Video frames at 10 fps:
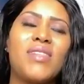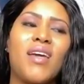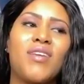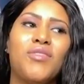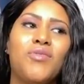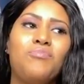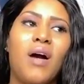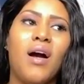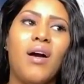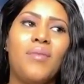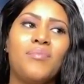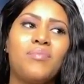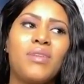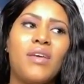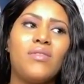like you
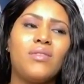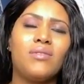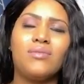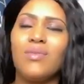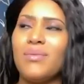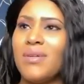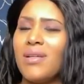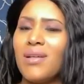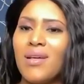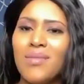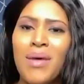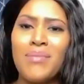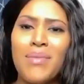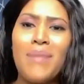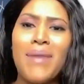give it
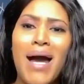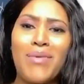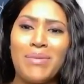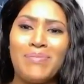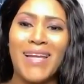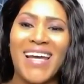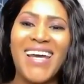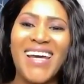my mind went blank.